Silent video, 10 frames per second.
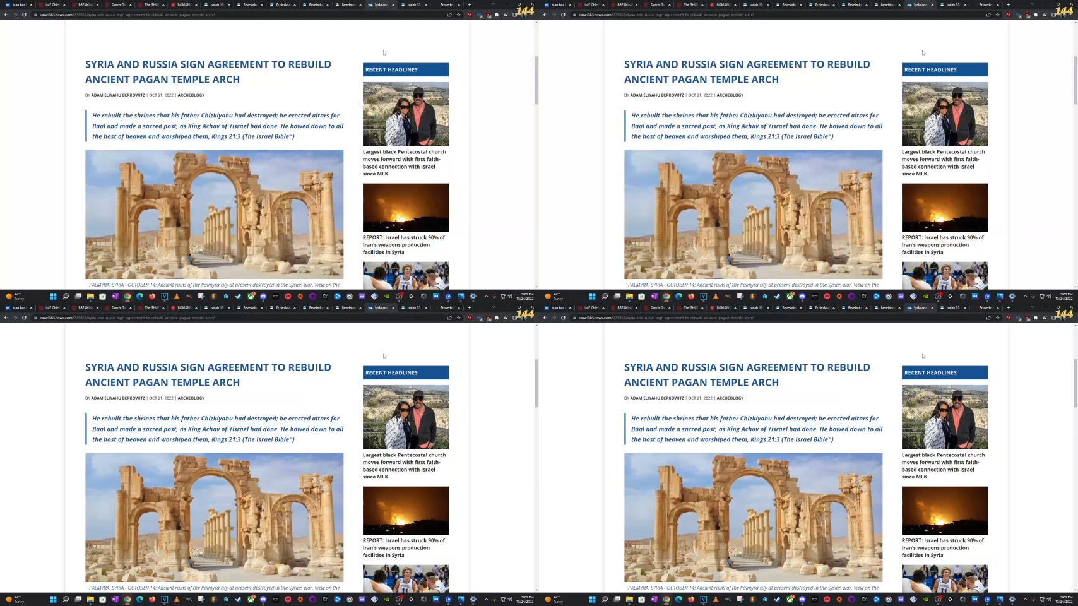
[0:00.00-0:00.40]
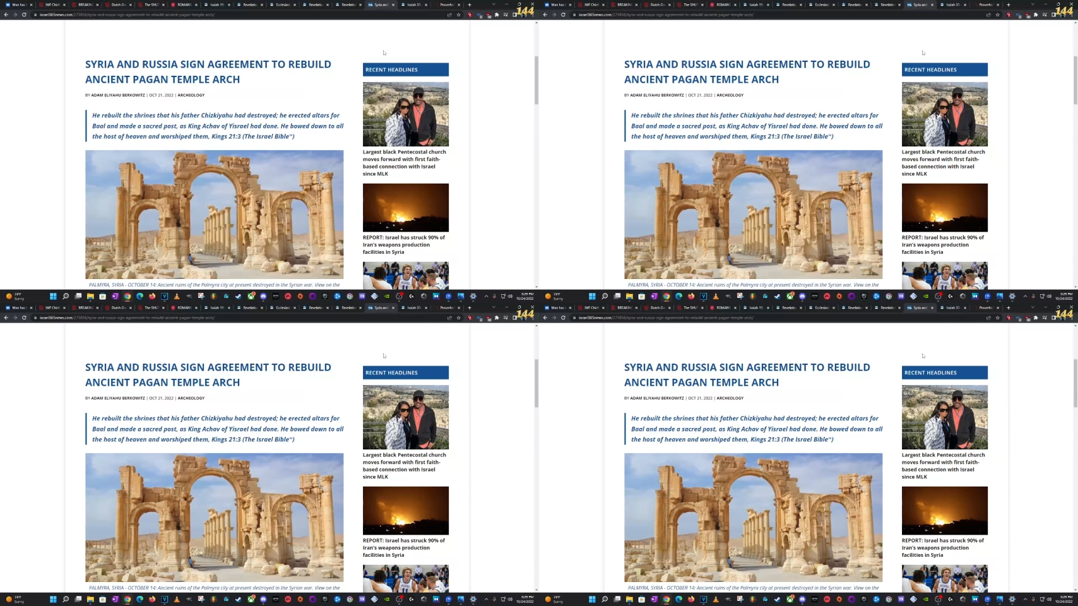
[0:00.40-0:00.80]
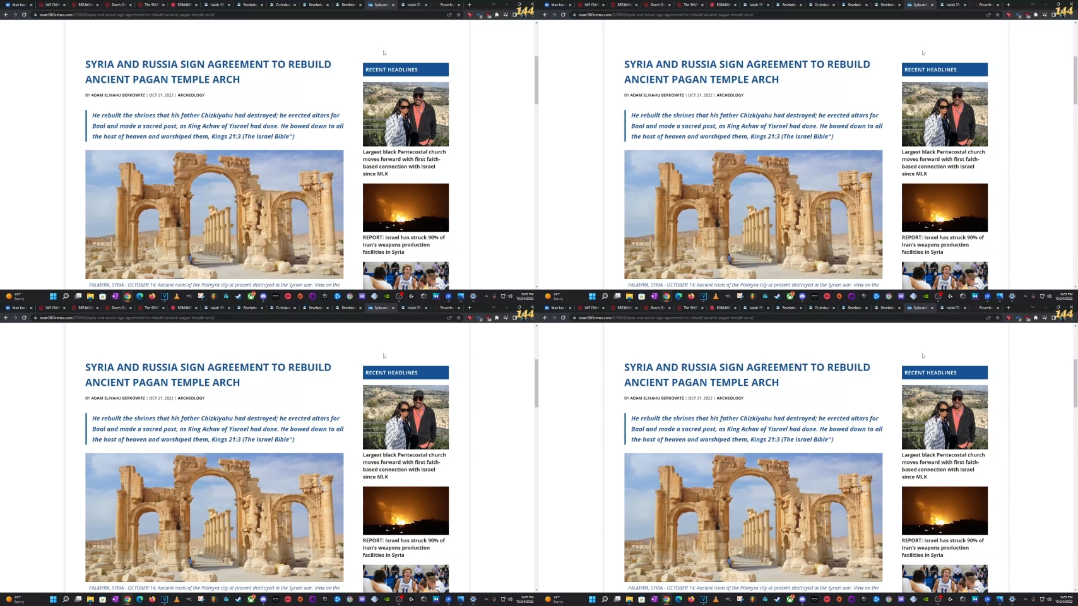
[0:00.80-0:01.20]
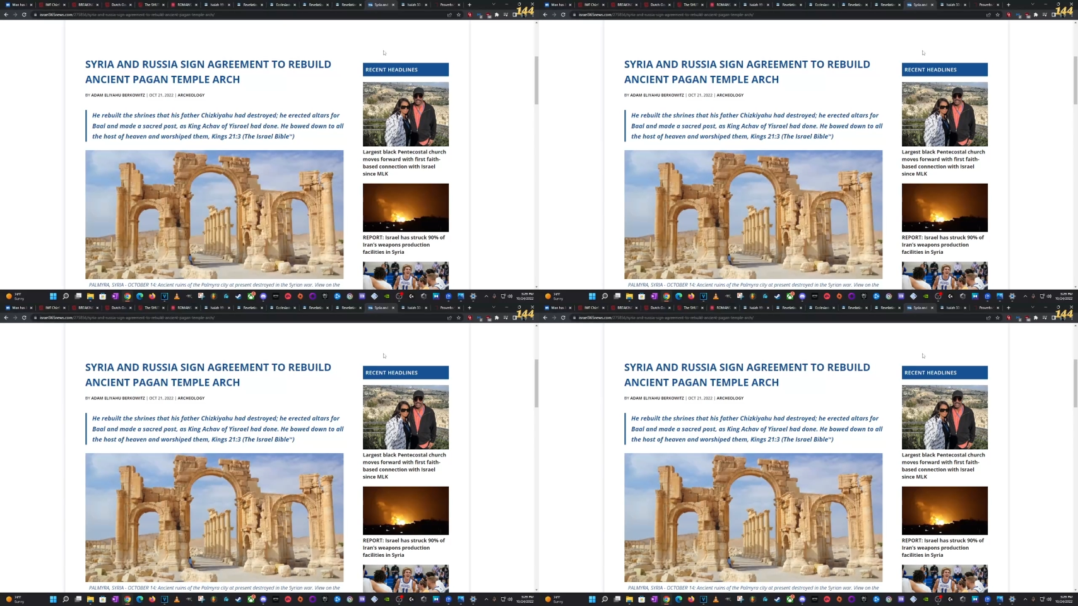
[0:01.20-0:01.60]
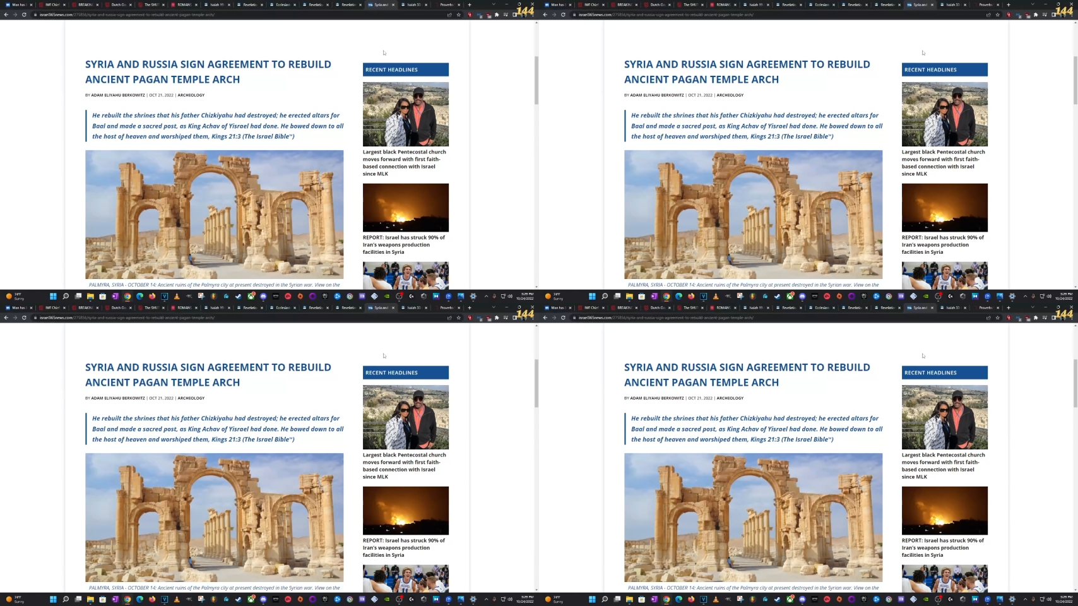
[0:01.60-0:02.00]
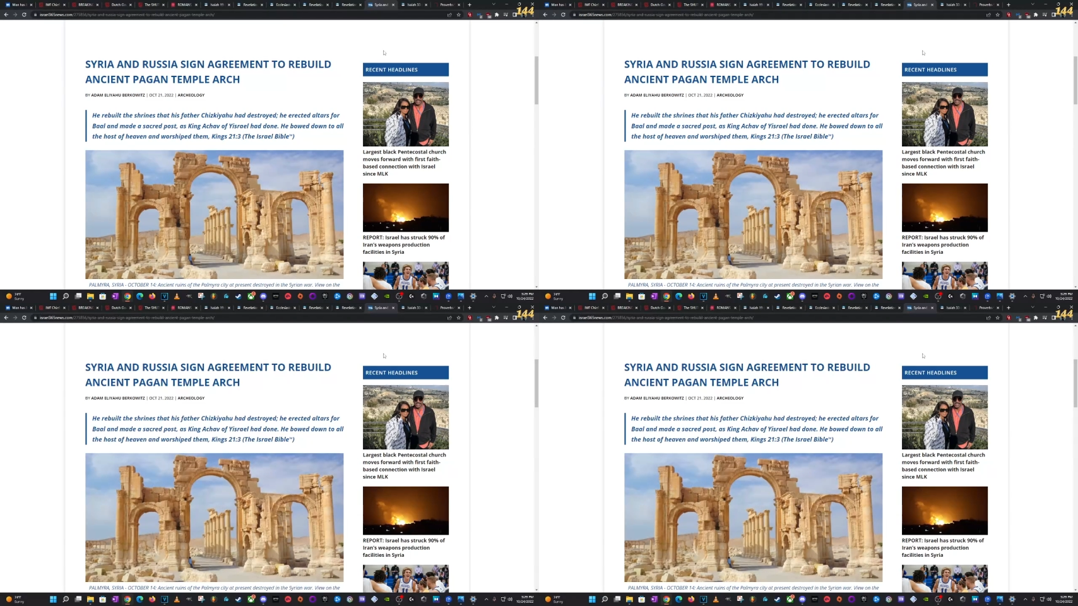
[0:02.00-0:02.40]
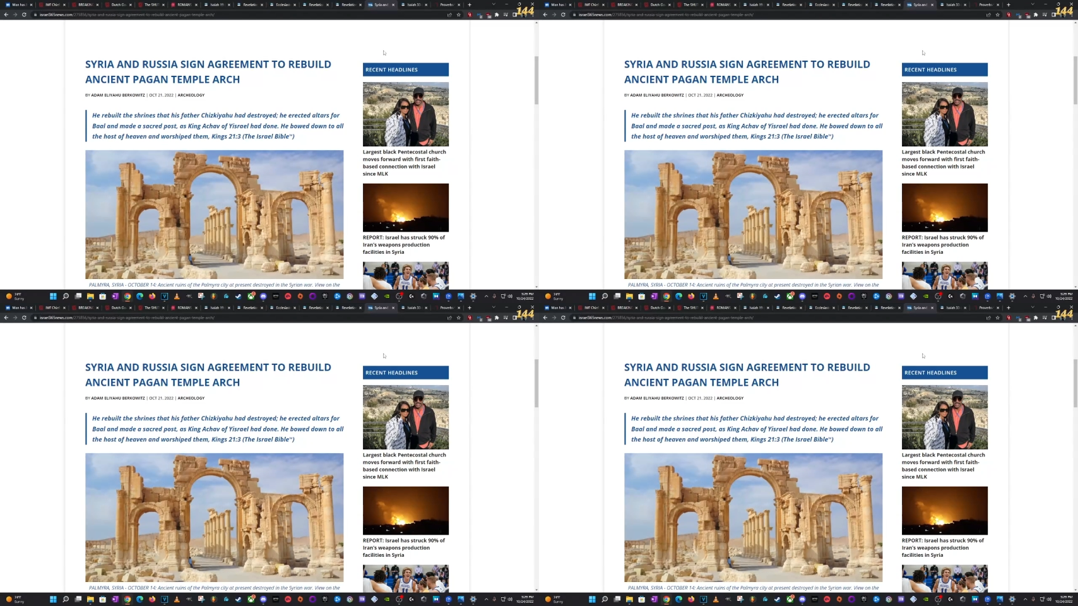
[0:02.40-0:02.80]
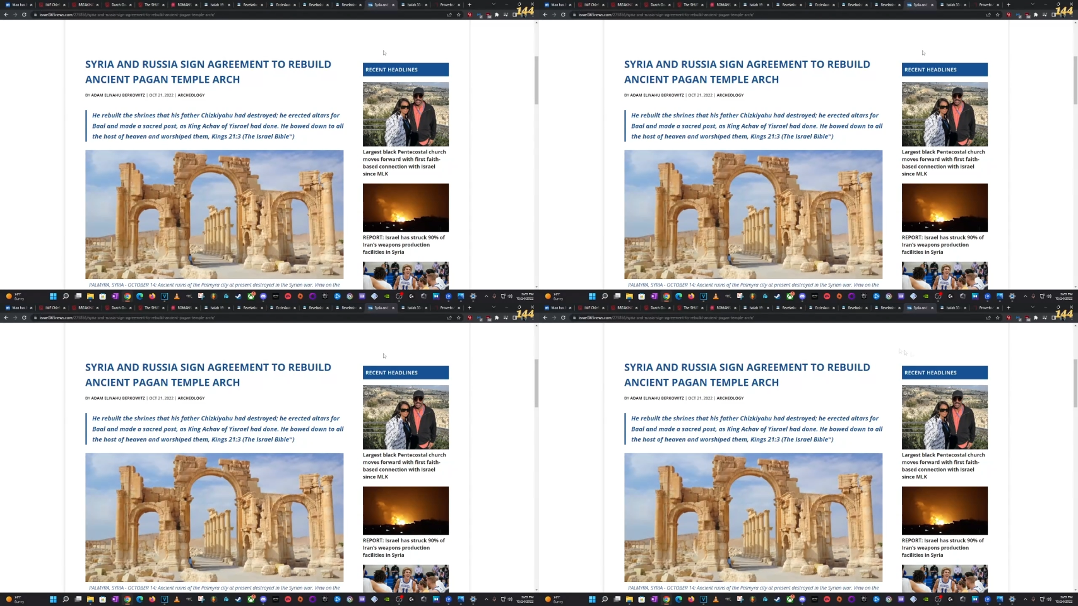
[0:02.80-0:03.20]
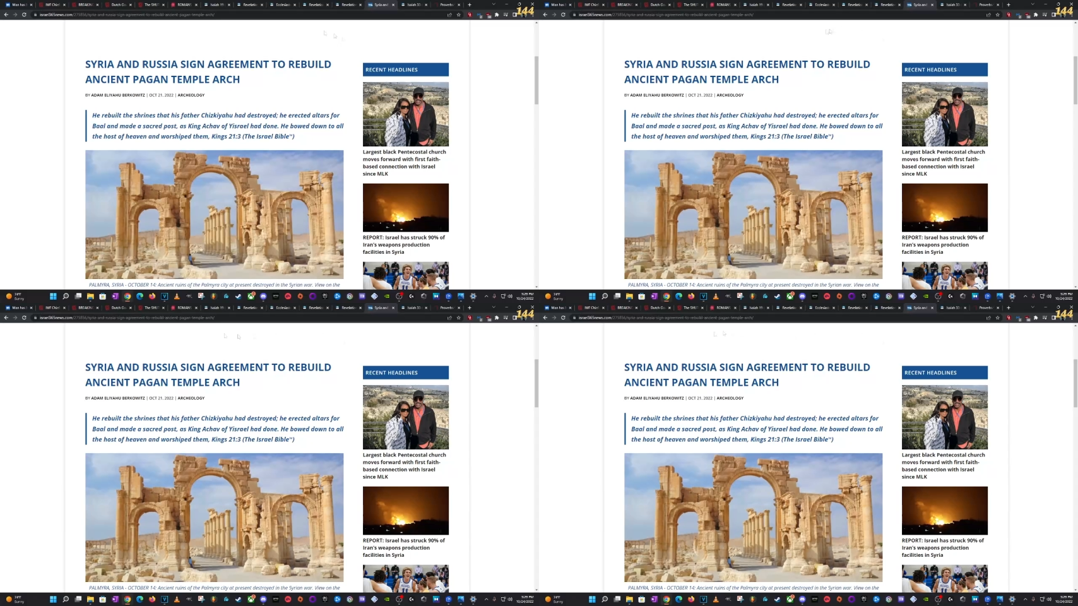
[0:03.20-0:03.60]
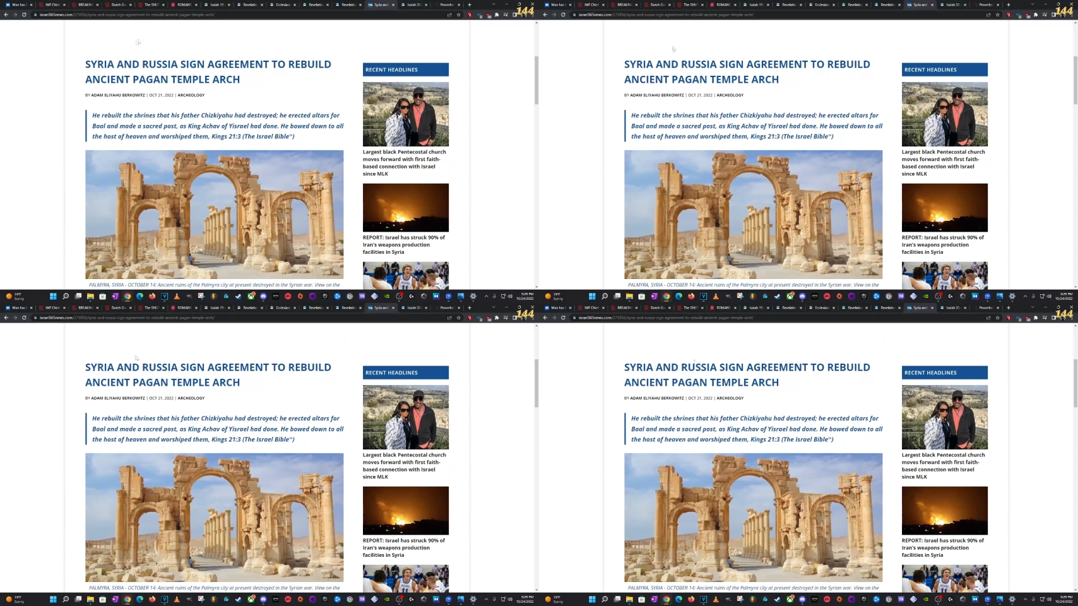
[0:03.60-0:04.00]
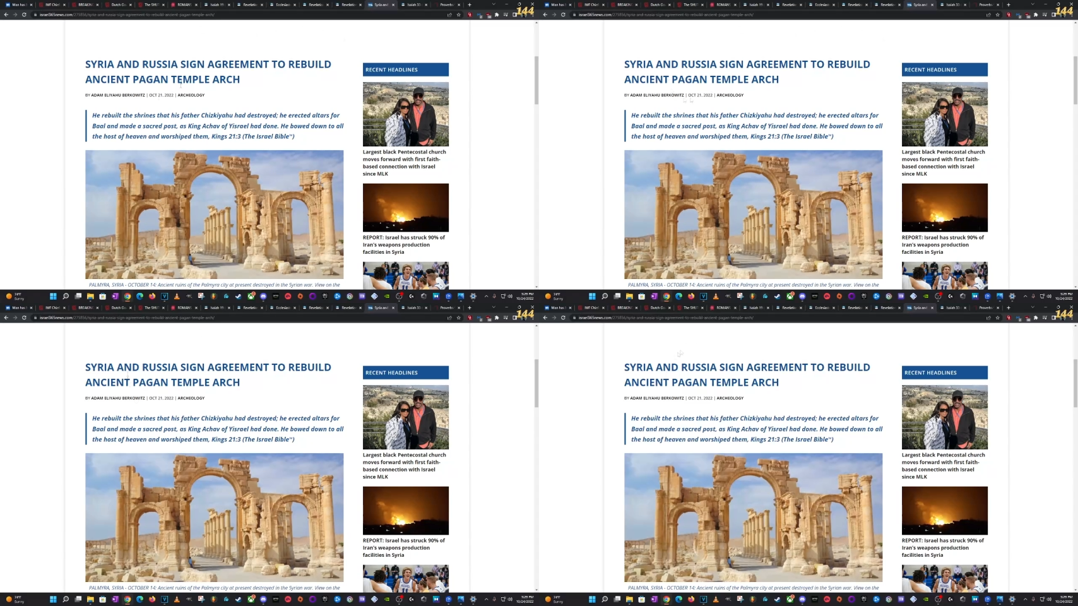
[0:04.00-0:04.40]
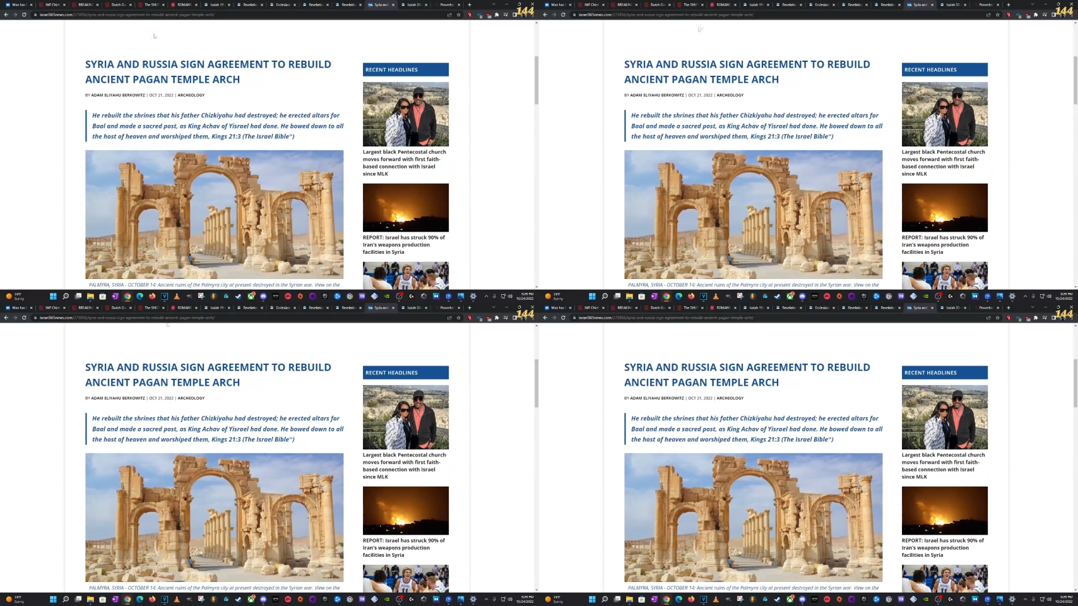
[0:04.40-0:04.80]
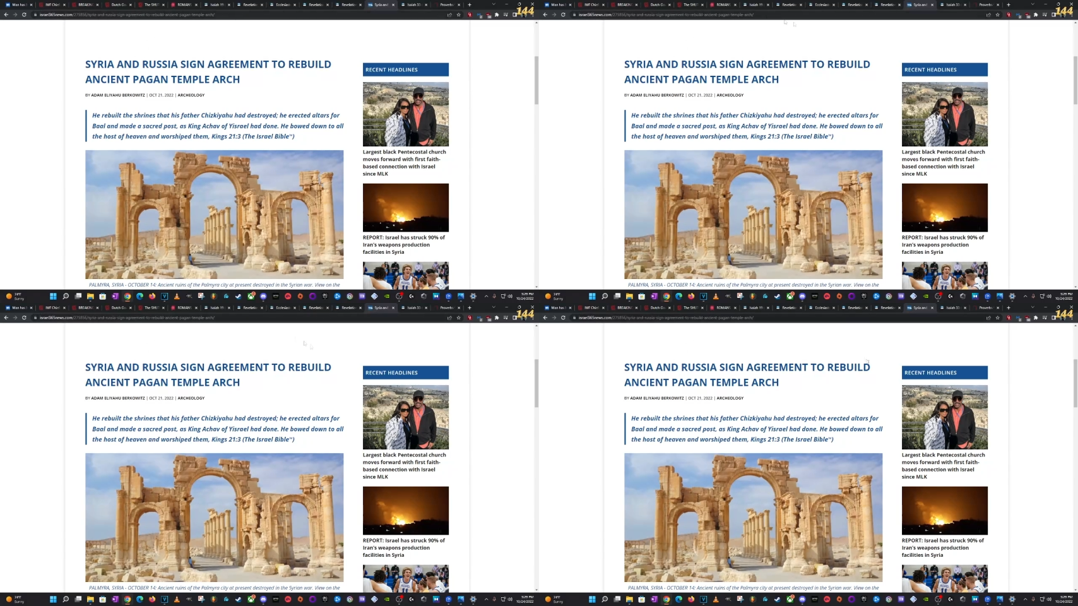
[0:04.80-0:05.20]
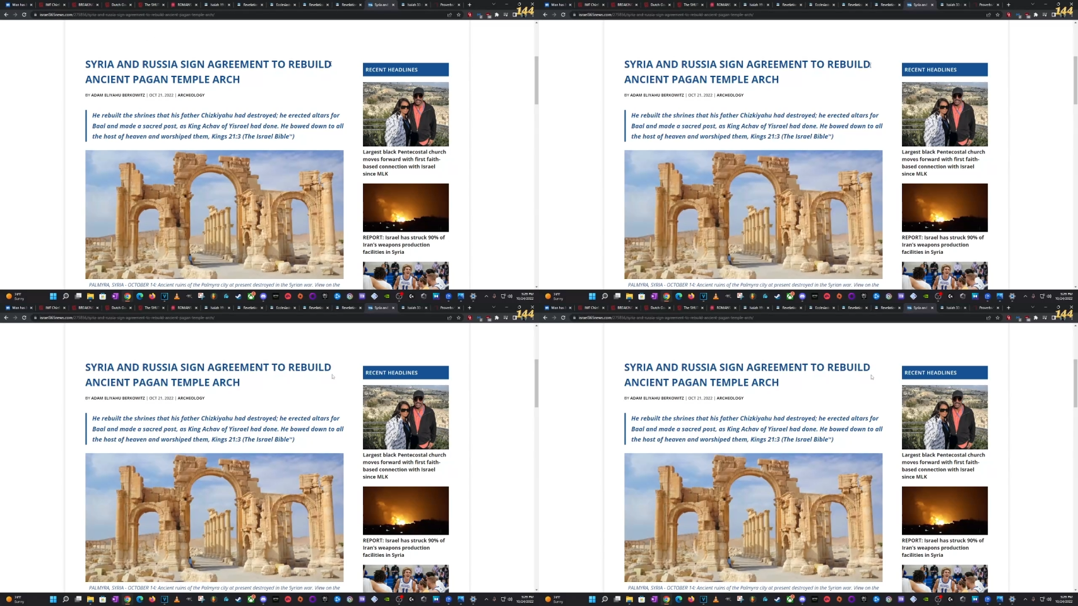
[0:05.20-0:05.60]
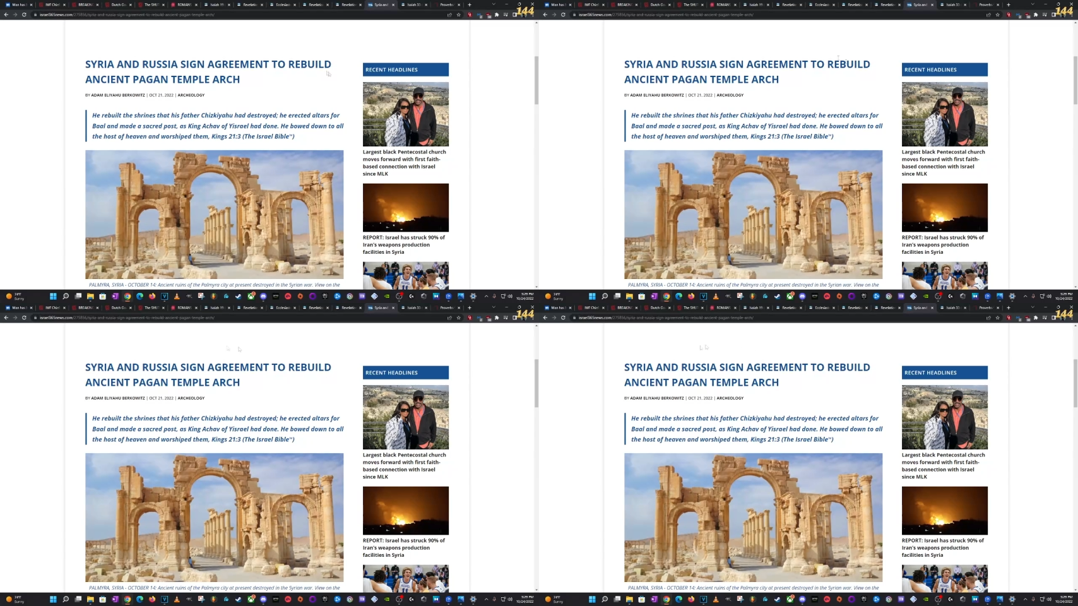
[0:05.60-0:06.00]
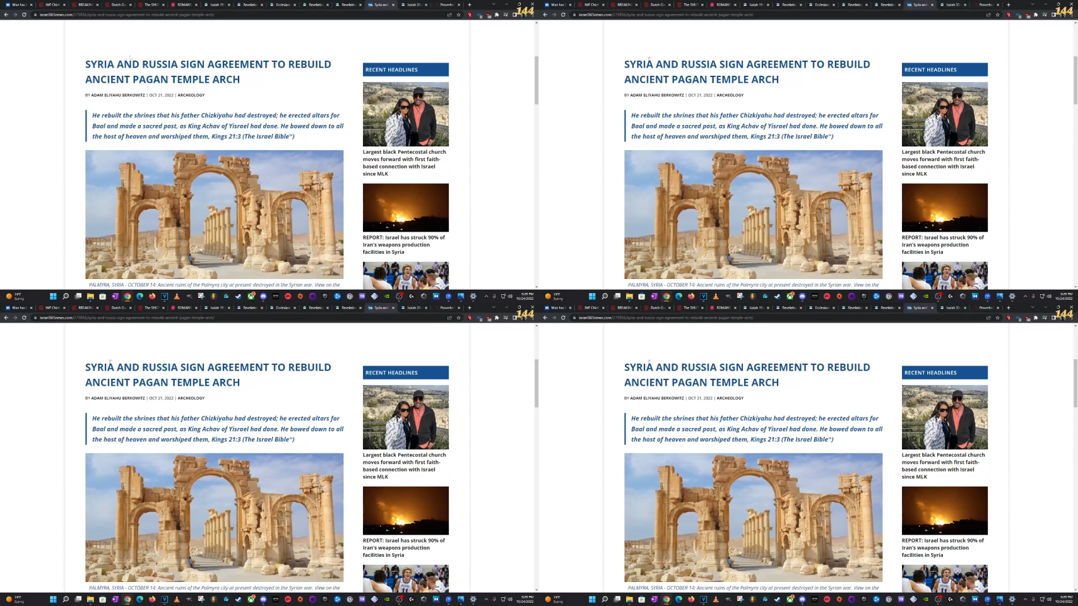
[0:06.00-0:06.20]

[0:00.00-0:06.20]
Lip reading: No face is visible, so there are no lips to read.